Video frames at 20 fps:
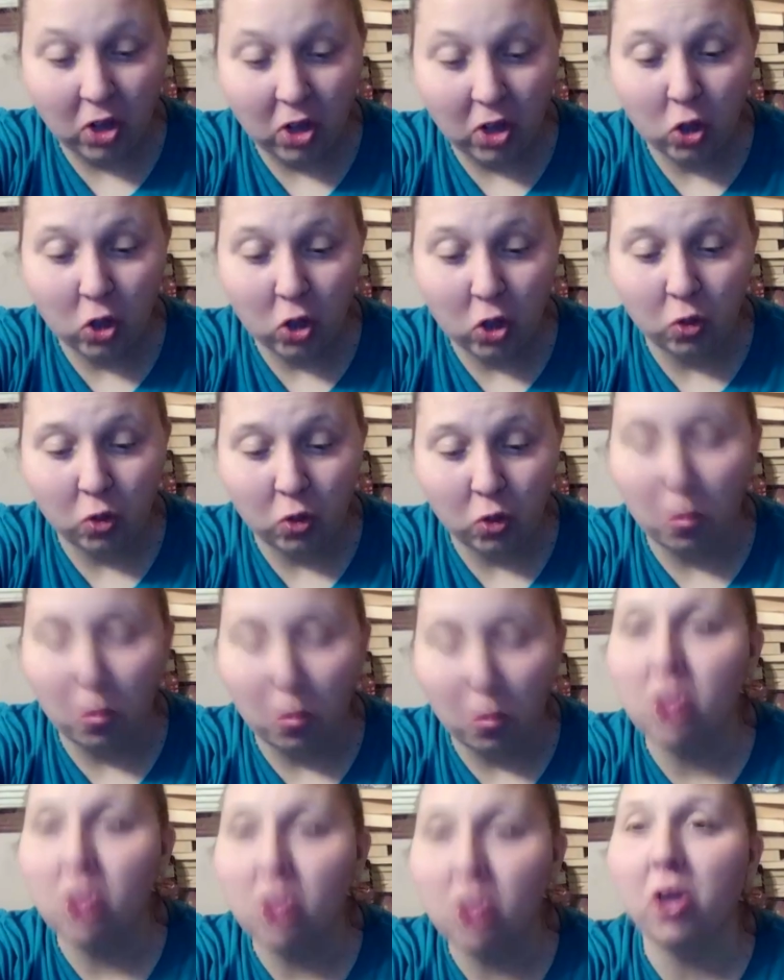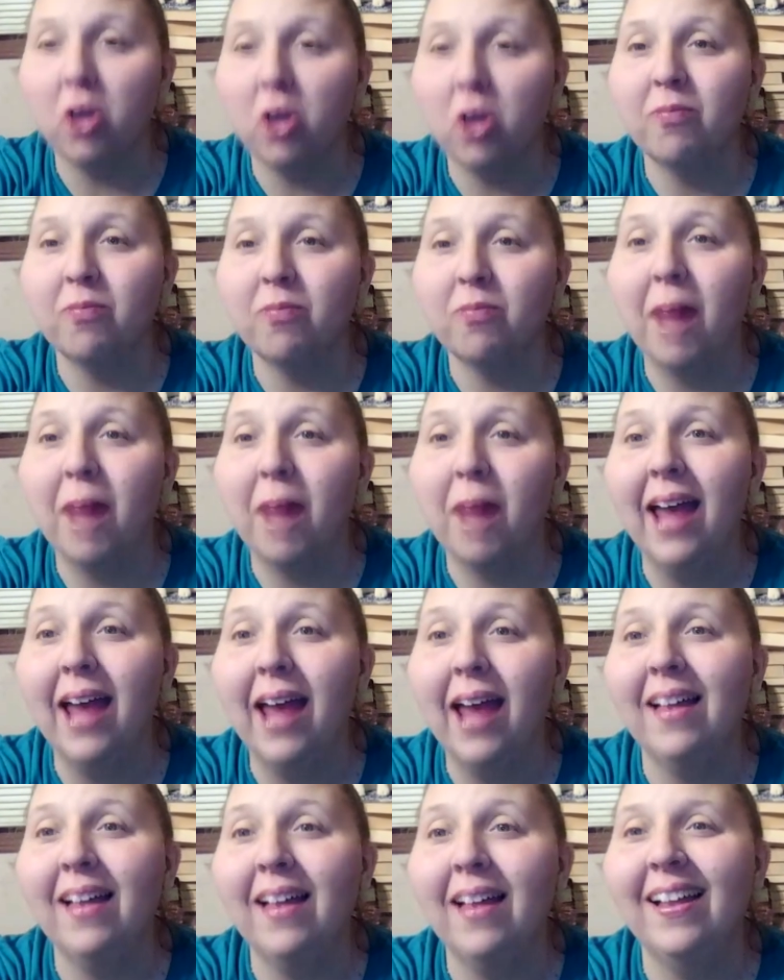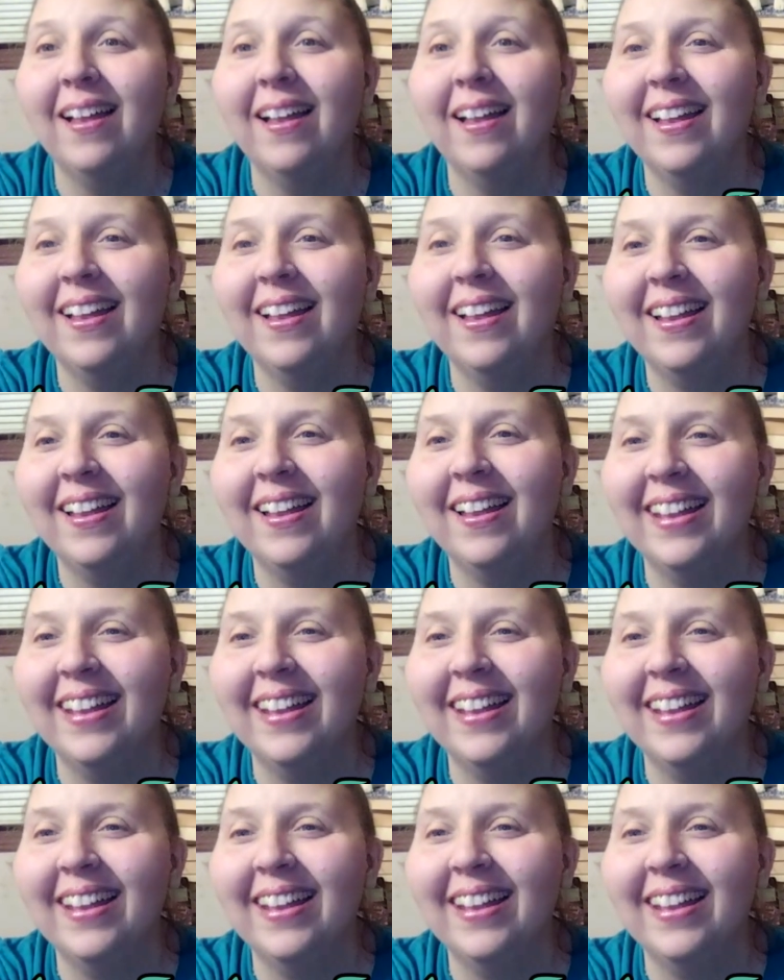Coolmore Turf Mile.